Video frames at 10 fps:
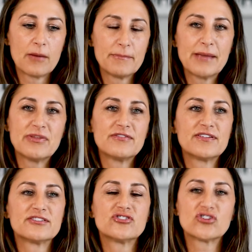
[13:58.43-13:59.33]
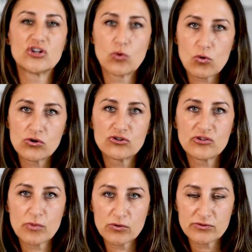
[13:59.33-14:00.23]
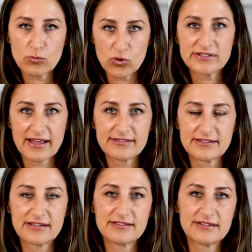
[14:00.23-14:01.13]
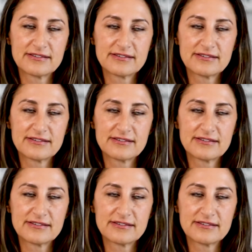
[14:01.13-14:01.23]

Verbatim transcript: Maybe the physician can order some more testings,